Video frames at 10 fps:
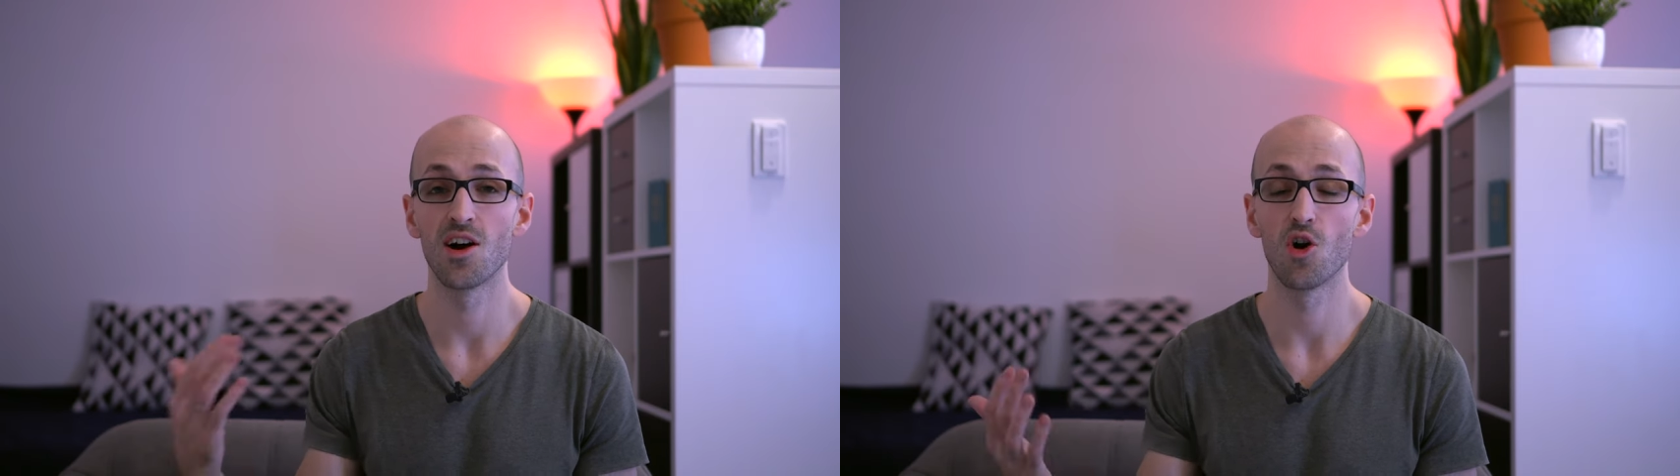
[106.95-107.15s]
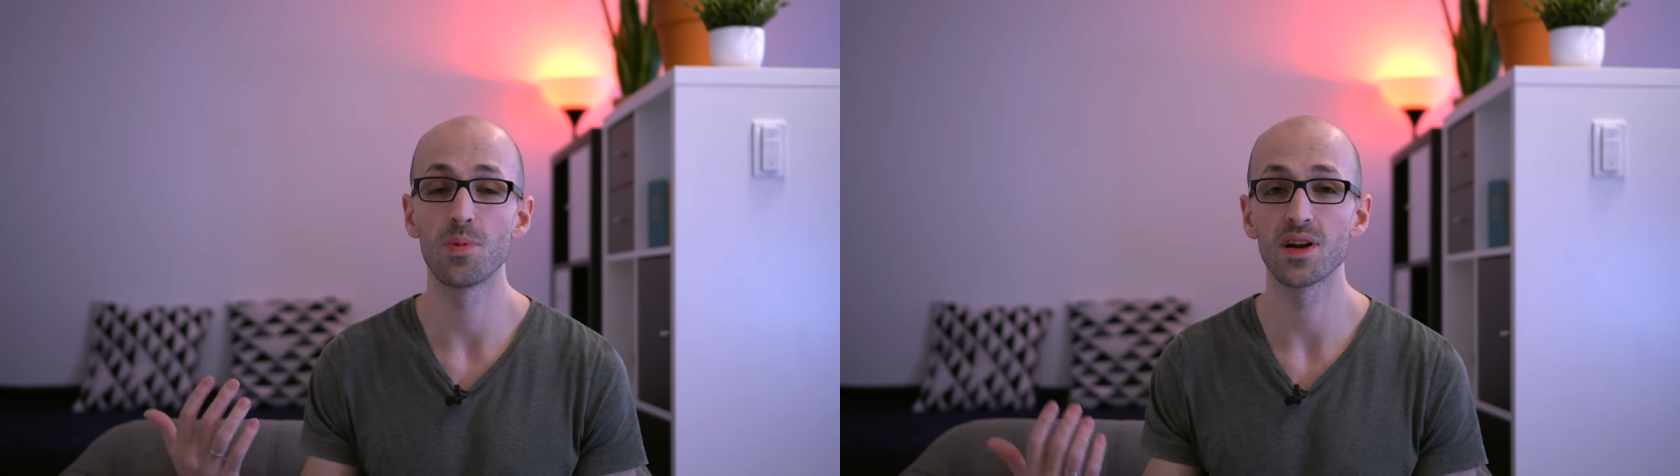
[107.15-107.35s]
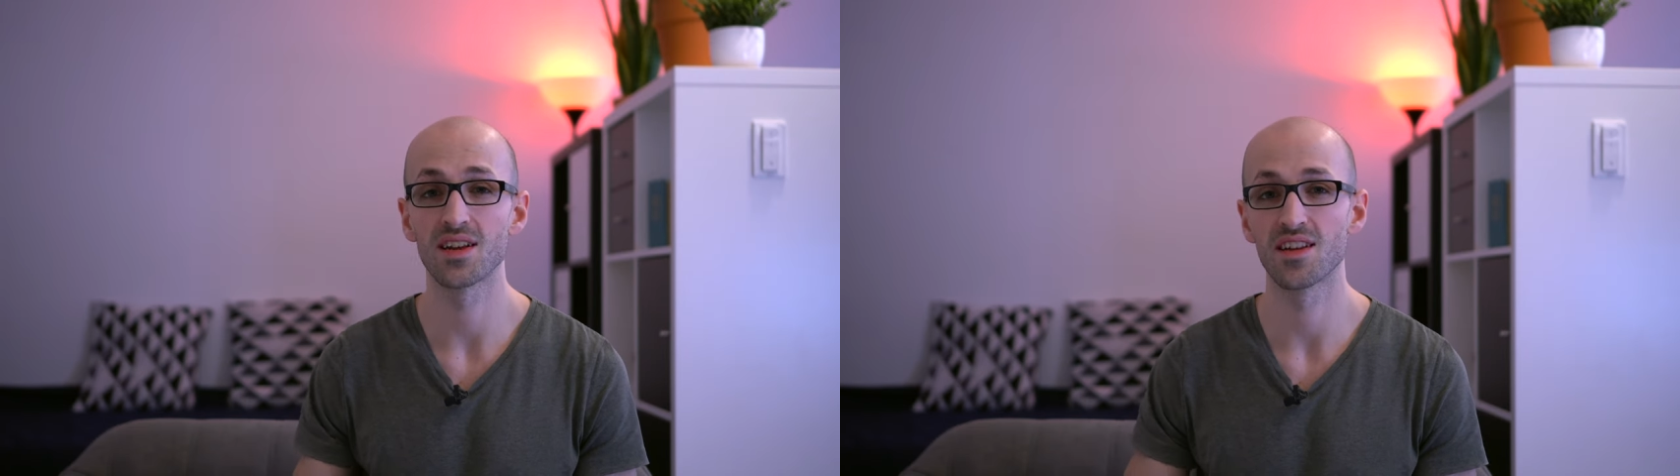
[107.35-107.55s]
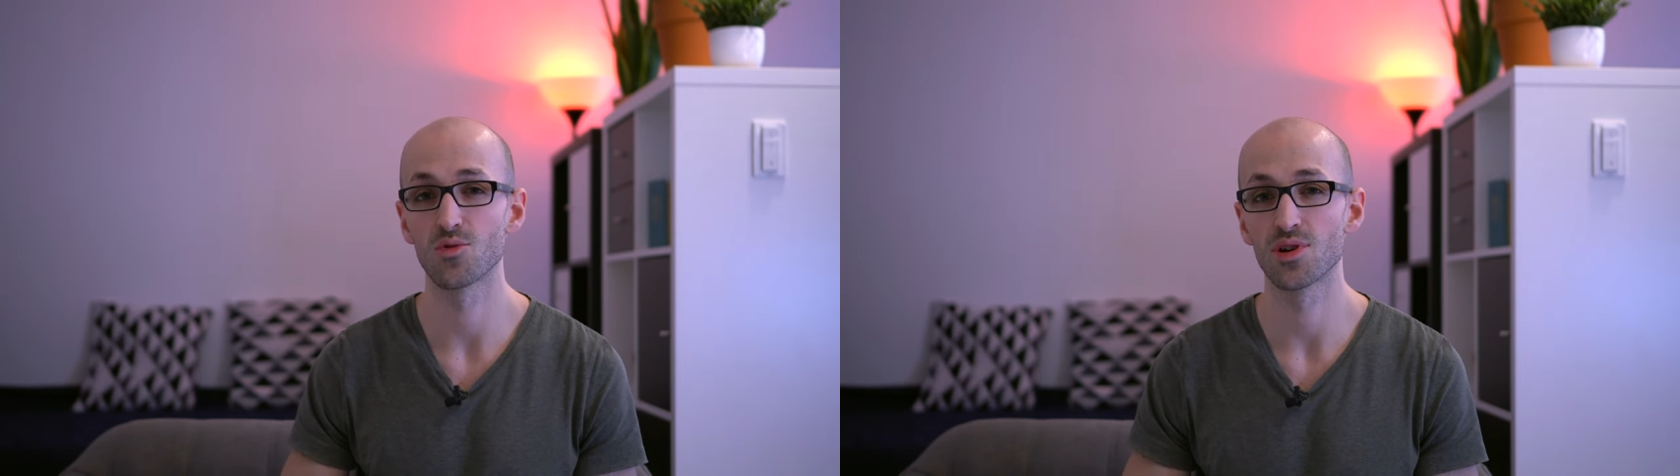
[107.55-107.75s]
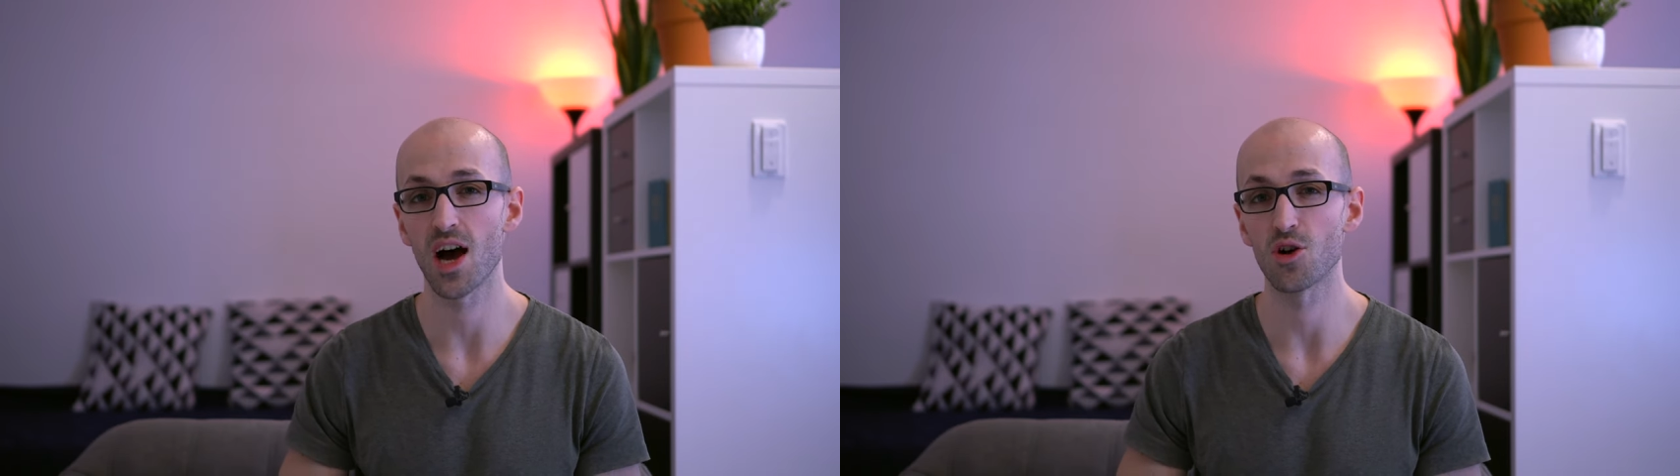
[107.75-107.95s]
hoping that they
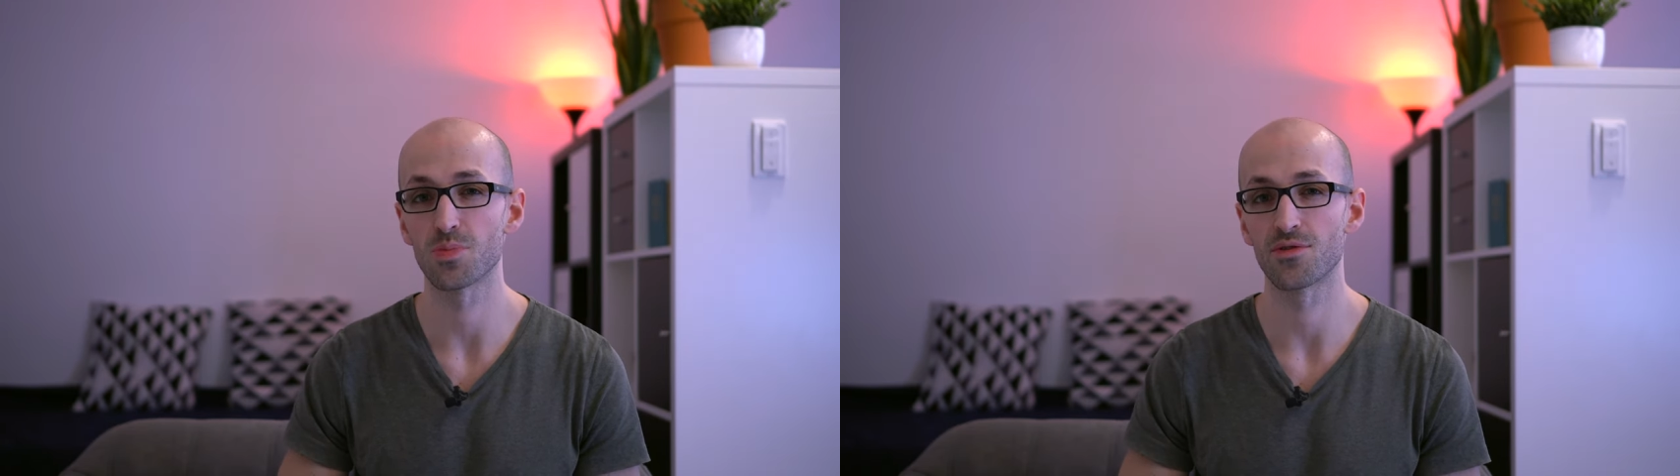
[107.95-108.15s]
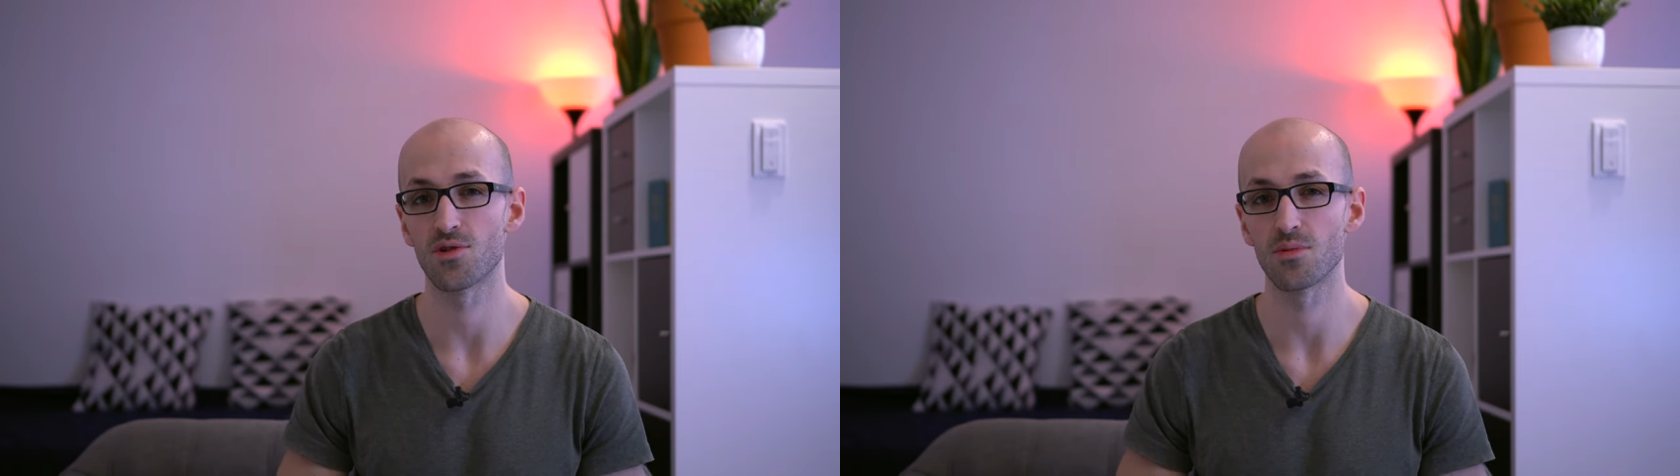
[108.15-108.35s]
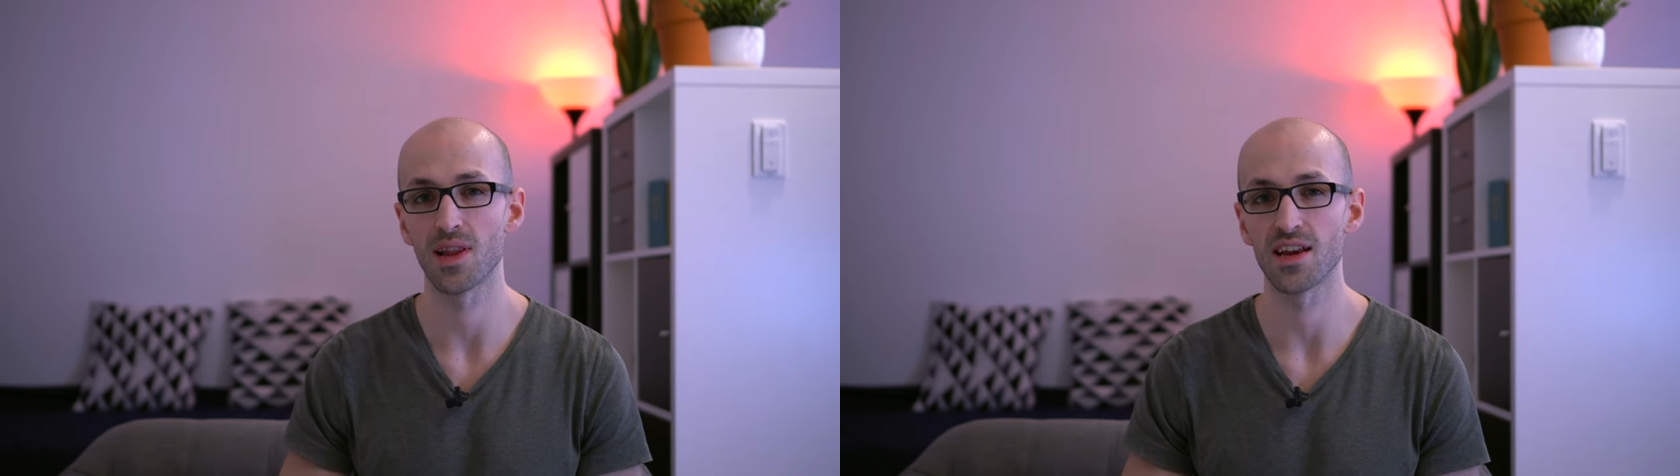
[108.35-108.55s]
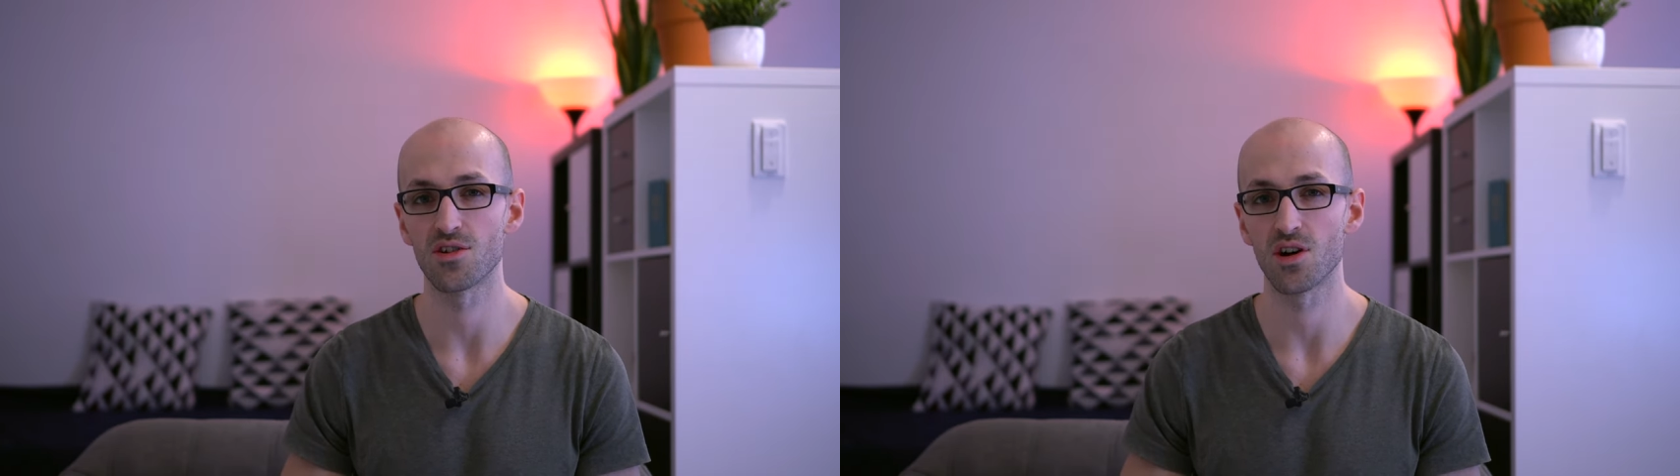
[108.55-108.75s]
would outperform later